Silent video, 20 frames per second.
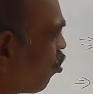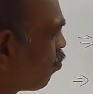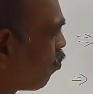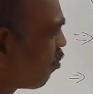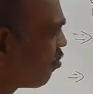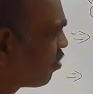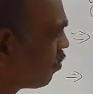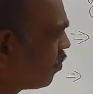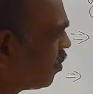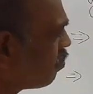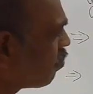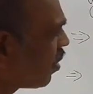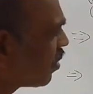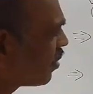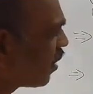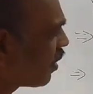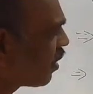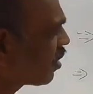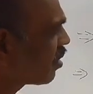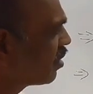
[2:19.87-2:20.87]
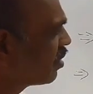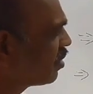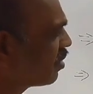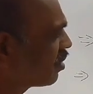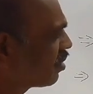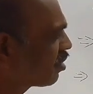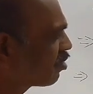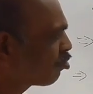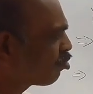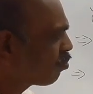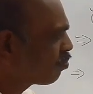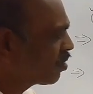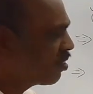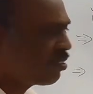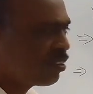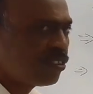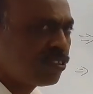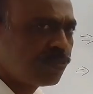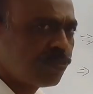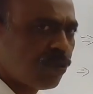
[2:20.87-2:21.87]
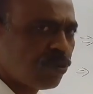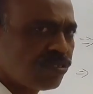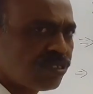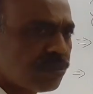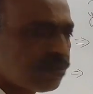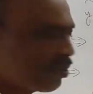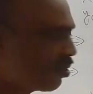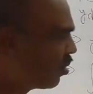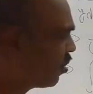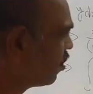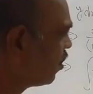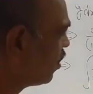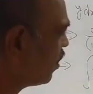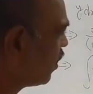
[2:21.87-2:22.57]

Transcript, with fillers: not possible, but directly integration of this is possible.